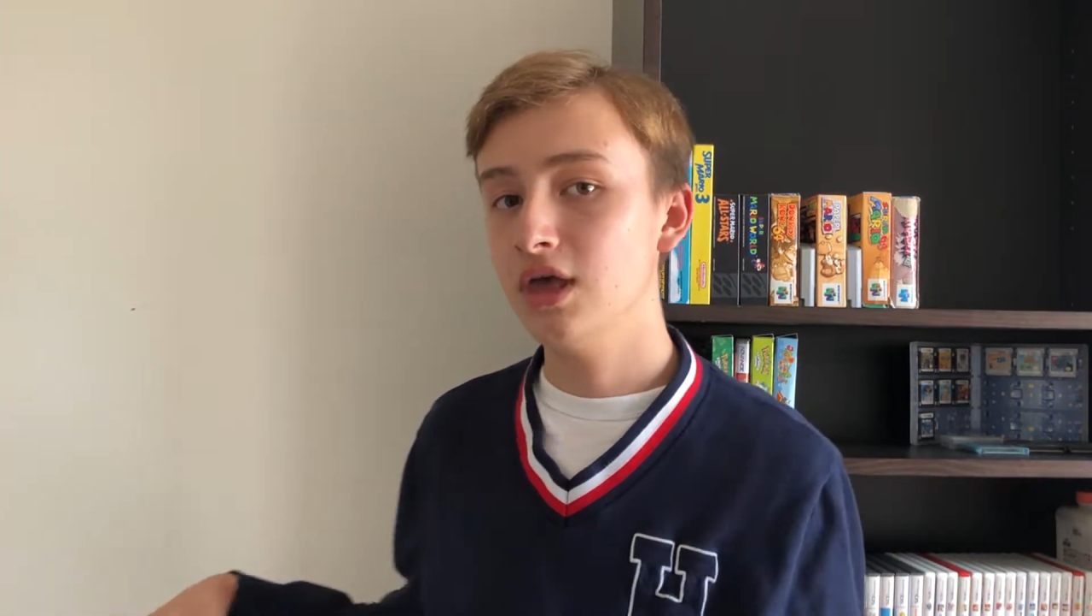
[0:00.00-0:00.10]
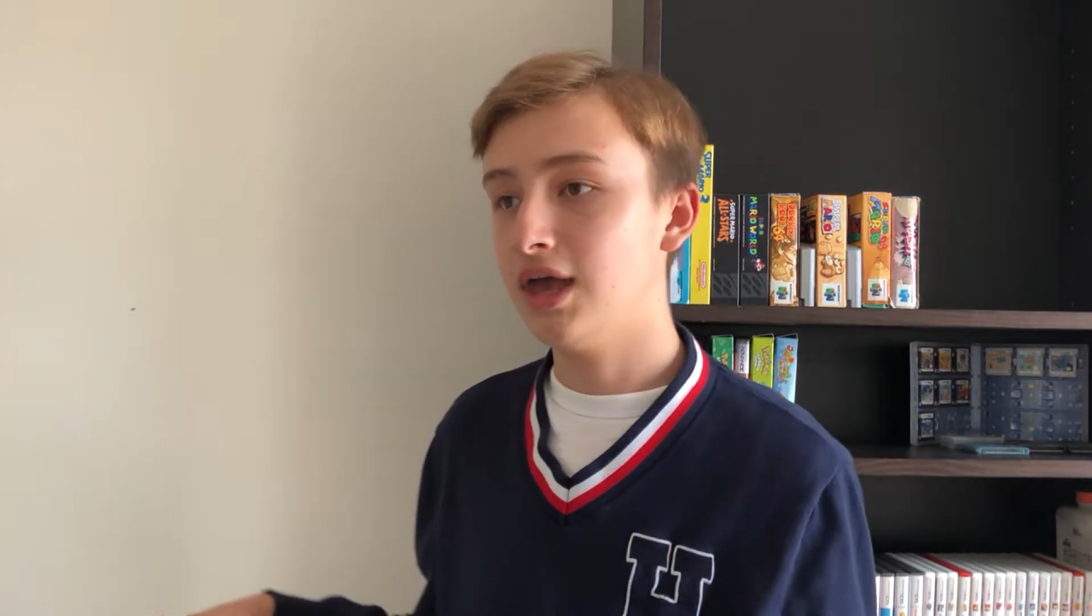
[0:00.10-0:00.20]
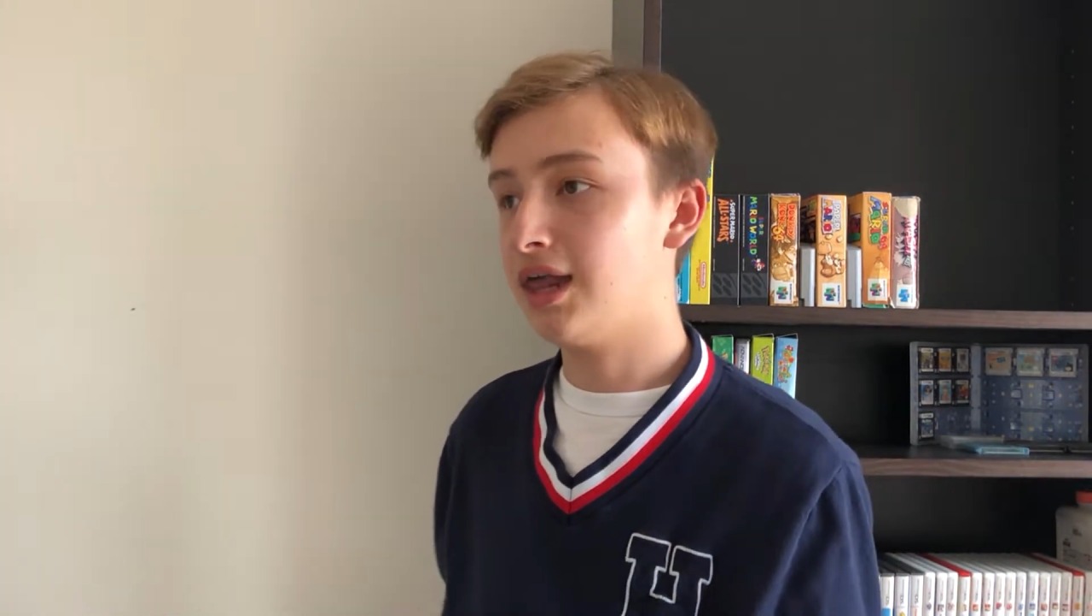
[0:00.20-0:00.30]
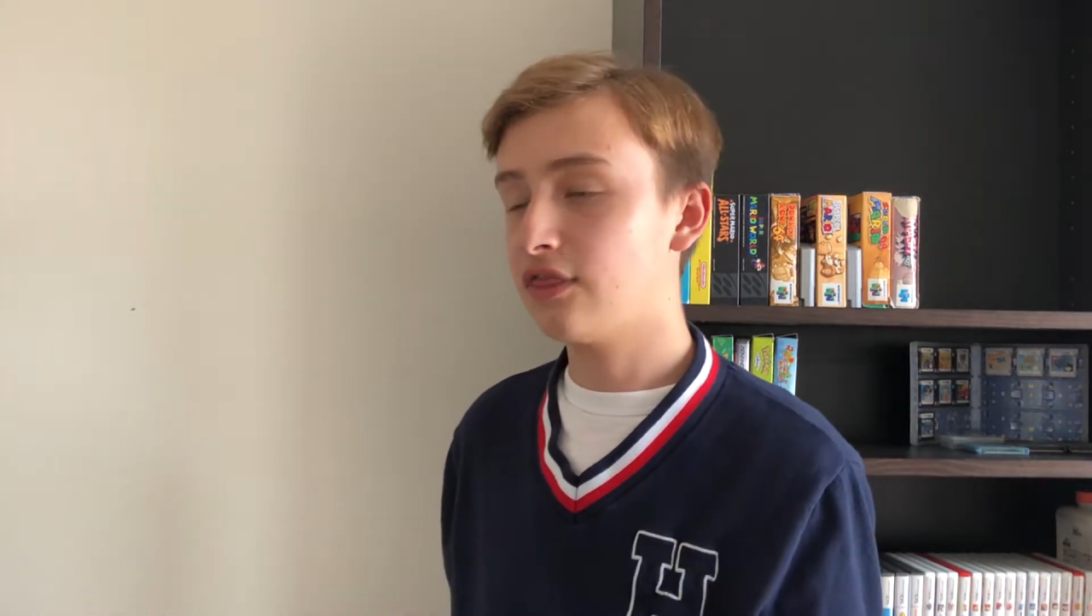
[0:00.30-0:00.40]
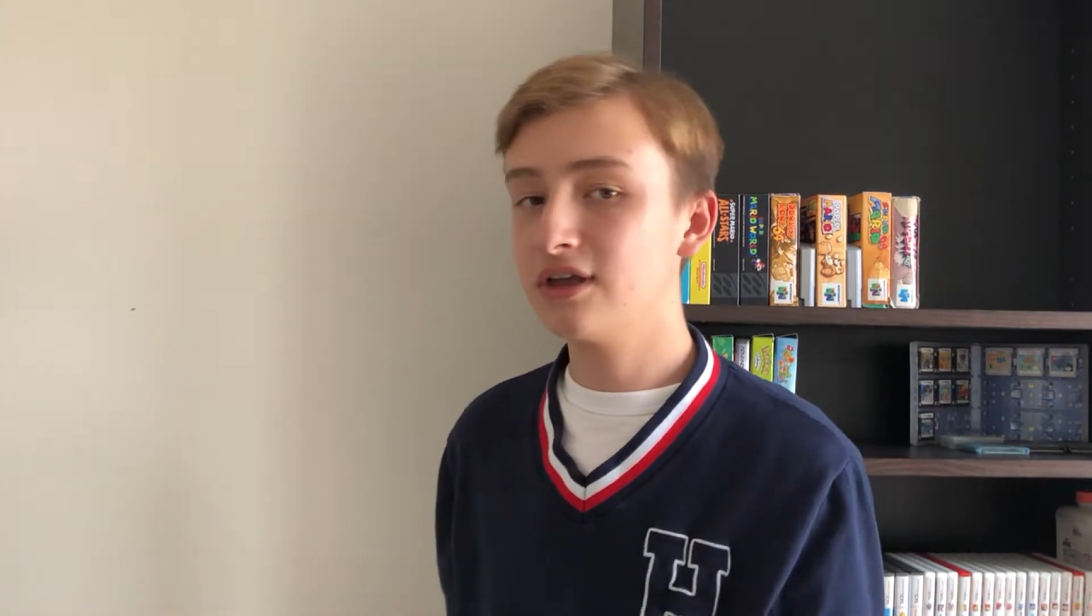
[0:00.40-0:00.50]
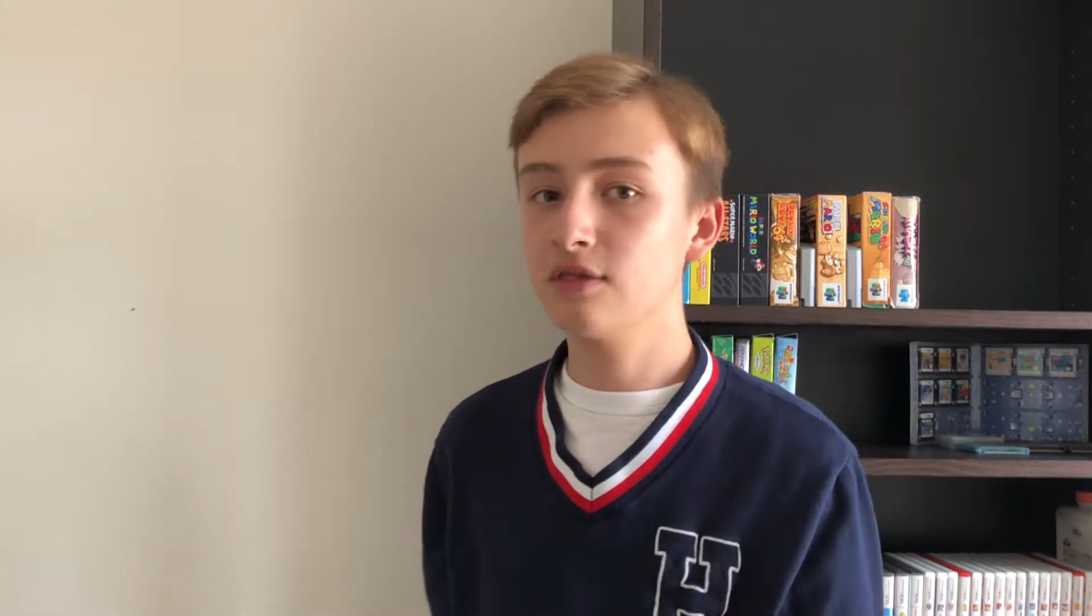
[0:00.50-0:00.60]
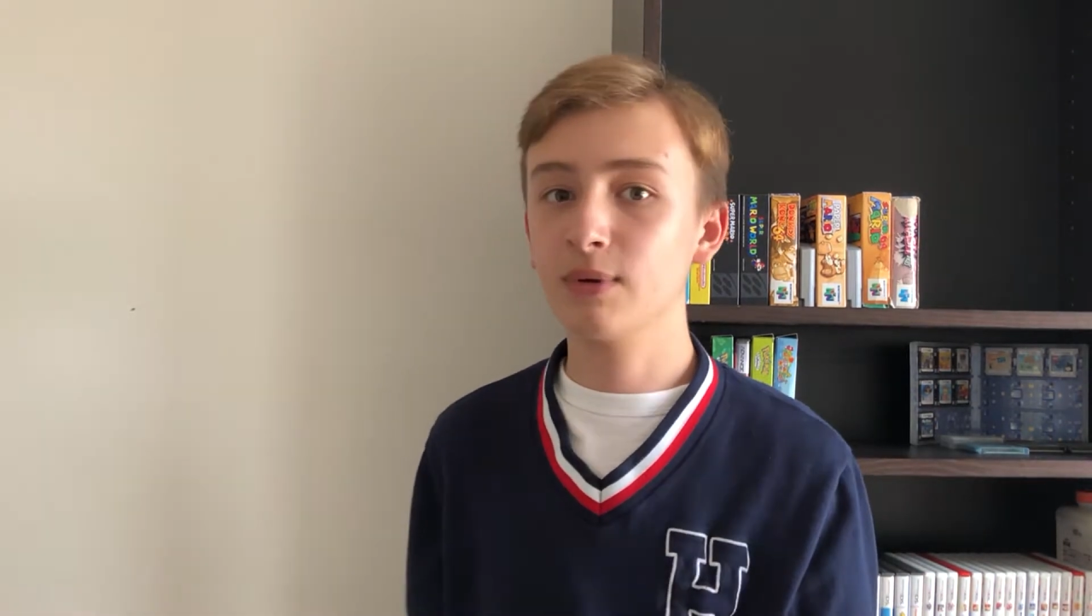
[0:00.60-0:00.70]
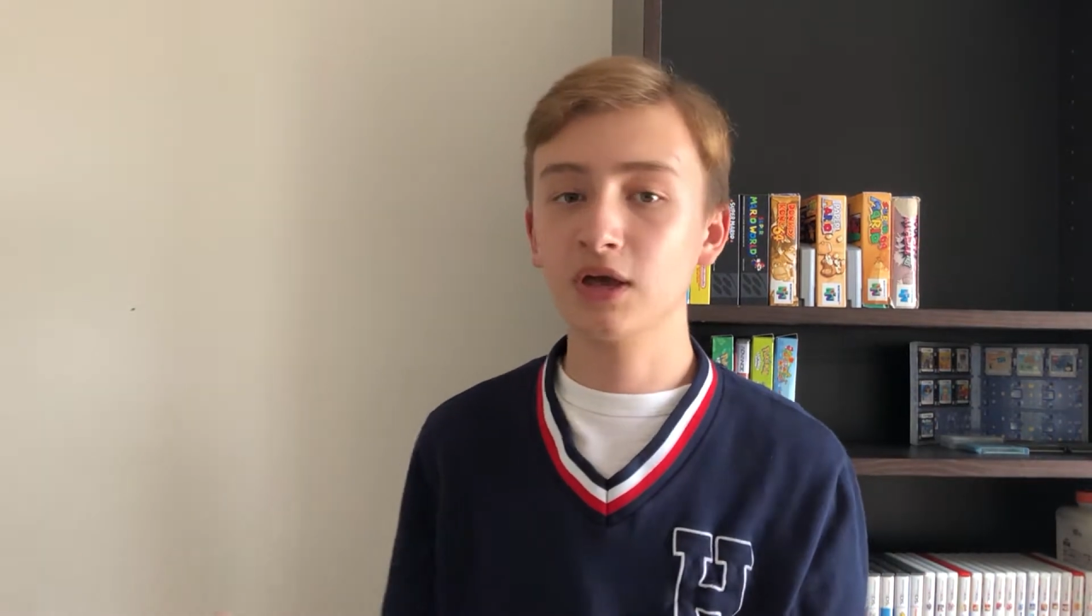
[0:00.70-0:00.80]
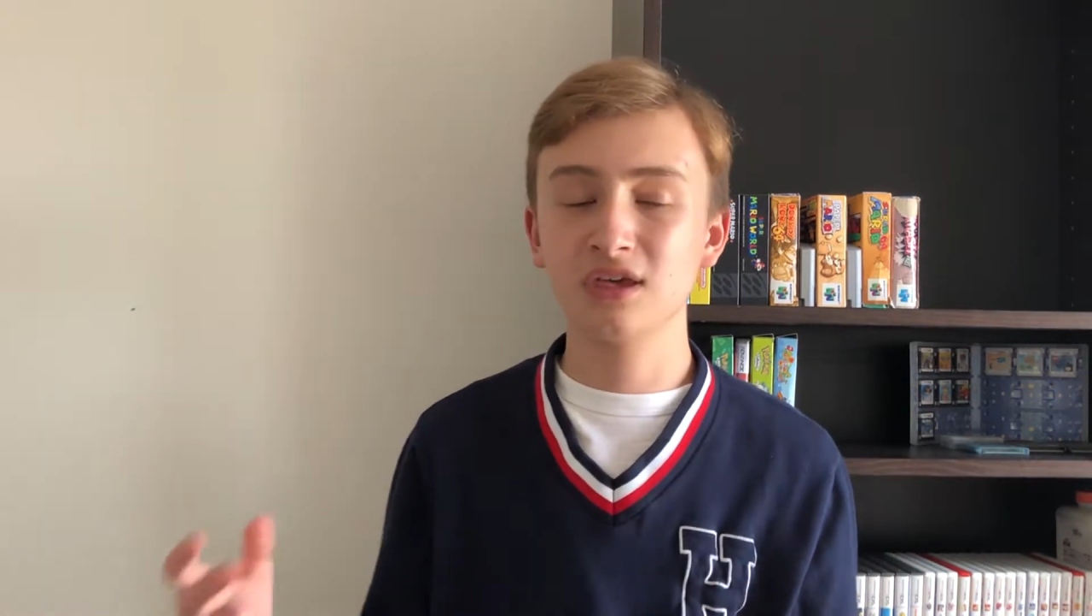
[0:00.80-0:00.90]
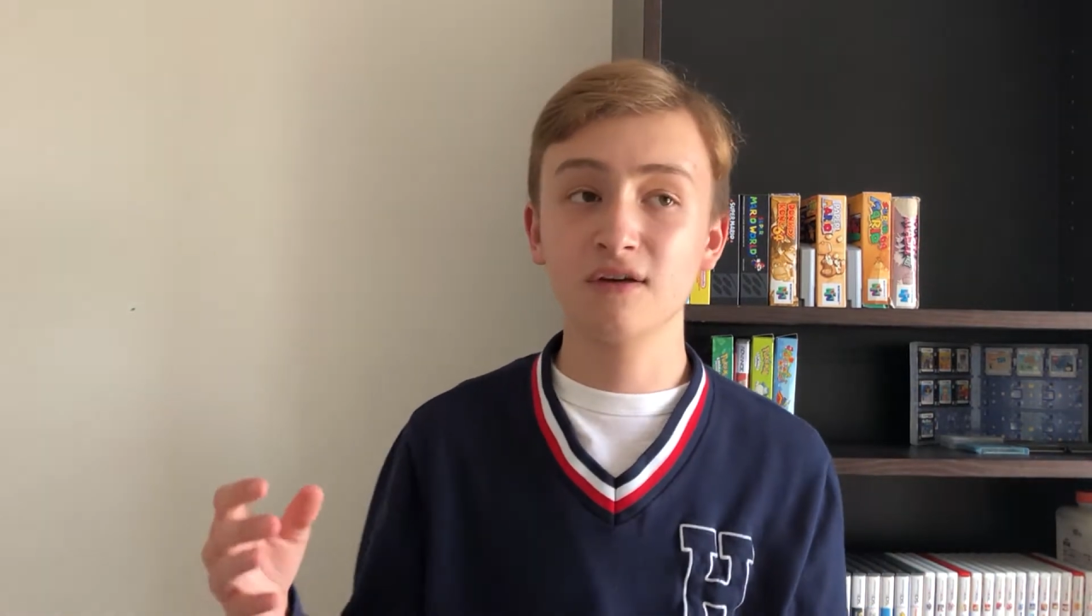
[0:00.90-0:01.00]
and I think it's
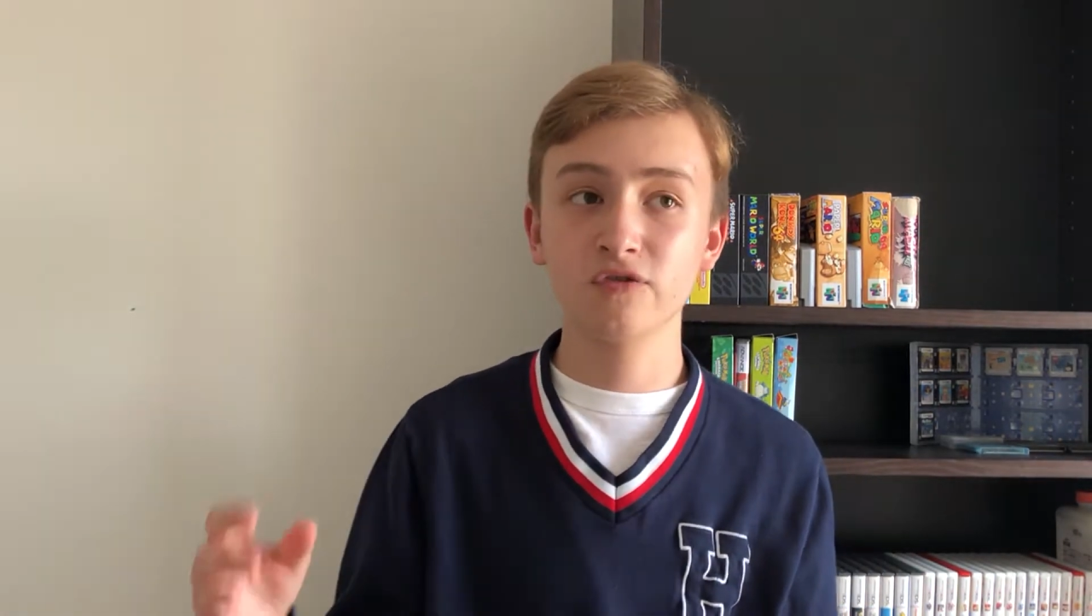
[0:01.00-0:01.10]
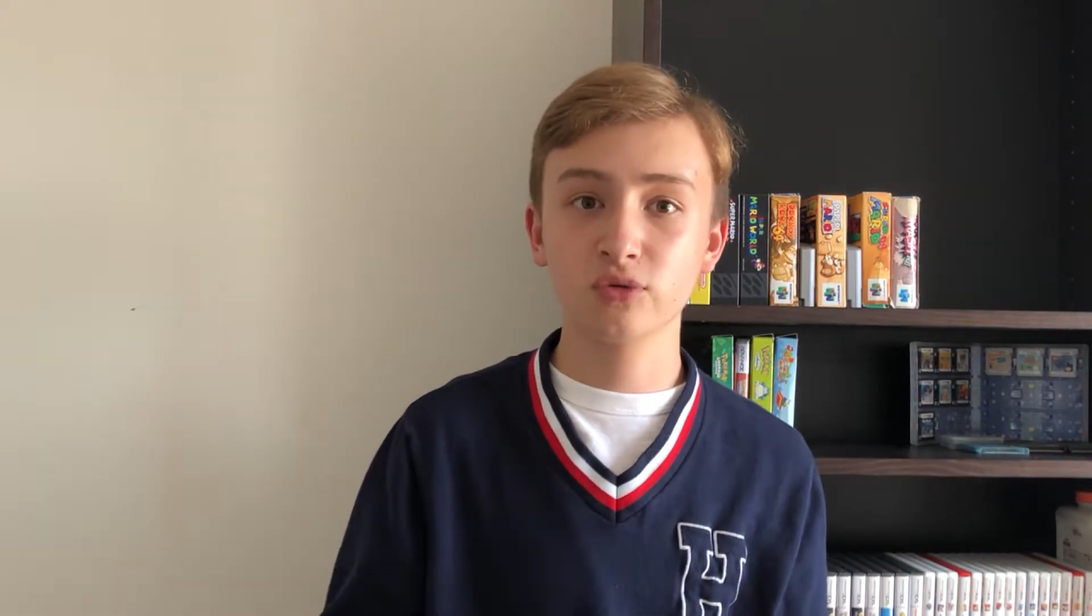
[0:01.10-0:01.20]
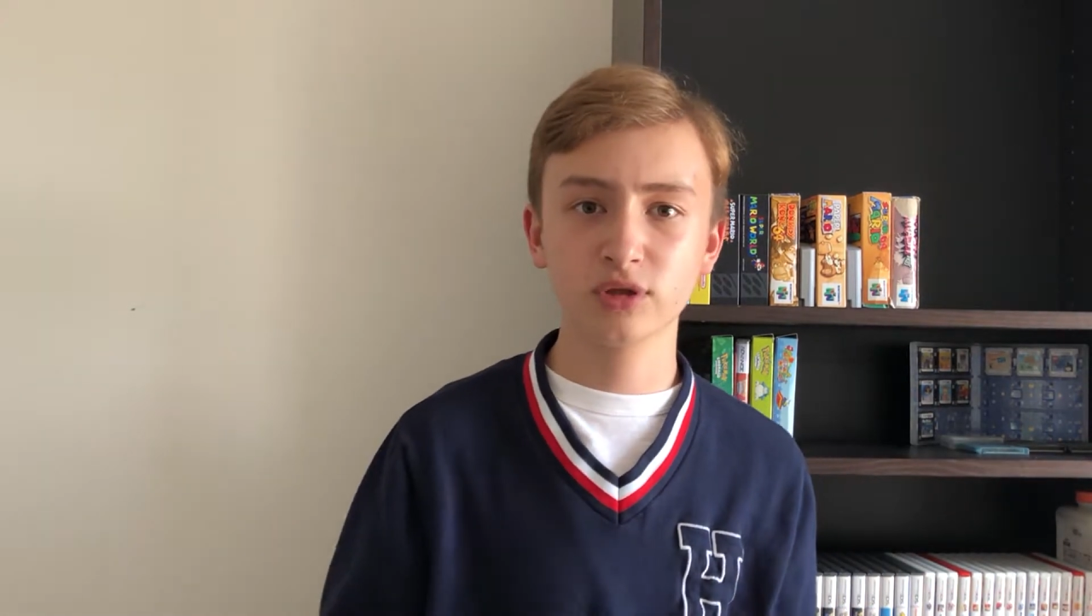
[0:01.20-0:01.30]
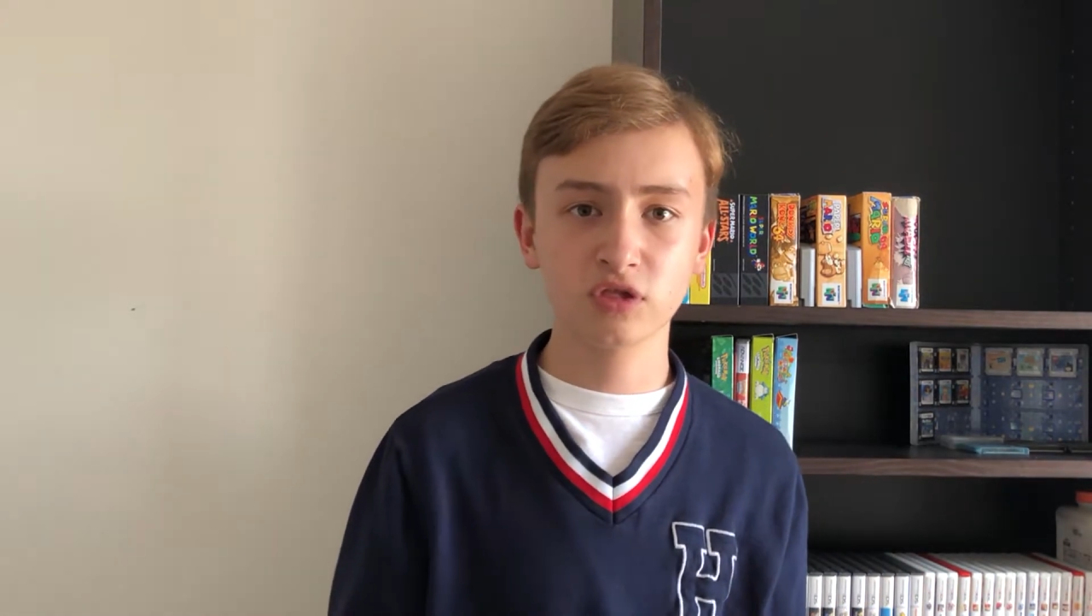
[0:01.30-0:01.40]
because I have so much